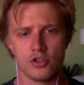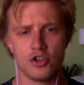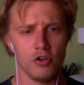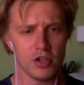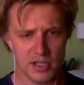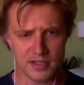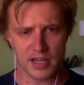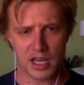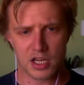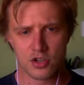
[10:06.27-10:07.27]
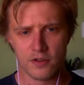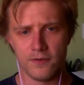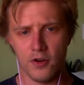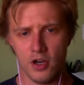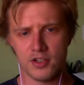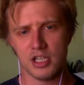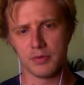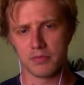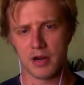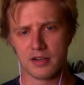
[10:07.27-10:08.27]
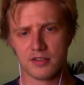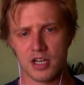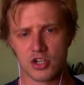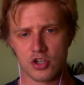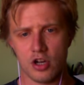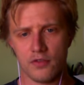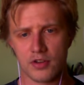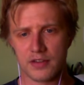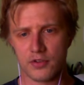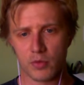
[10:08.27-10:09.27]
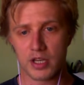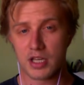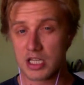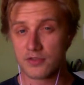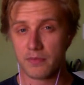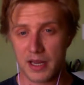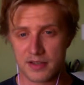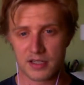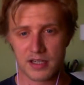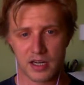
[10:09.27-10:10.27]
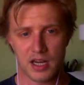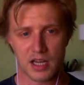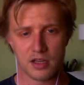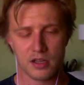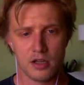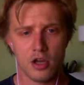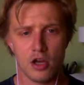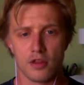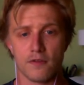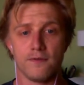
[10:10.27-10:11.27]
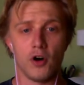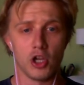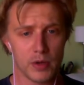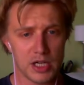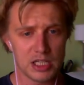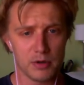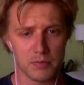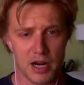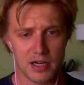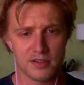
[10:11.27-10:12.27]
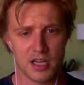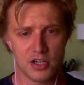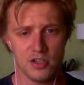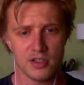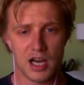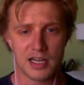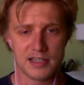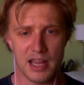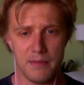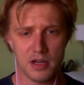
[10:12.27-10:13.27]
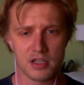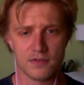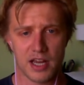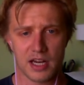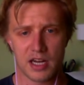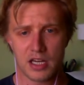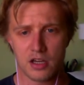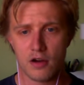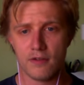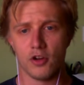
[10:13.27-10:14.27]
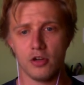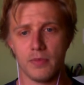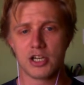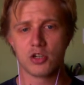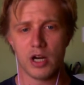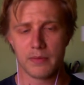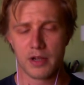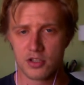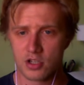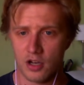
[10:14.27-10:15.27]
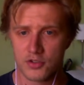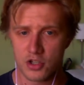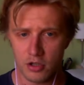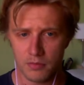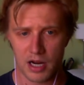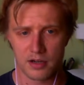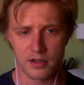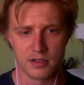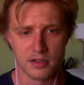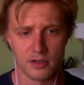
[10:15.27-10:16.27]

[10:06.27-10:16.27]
During this stage, the first deliberate practice session of a given week is for basic technique. The following deliberate practice sessions are 10 minutes of technique, followed by 20 minutes of song practice.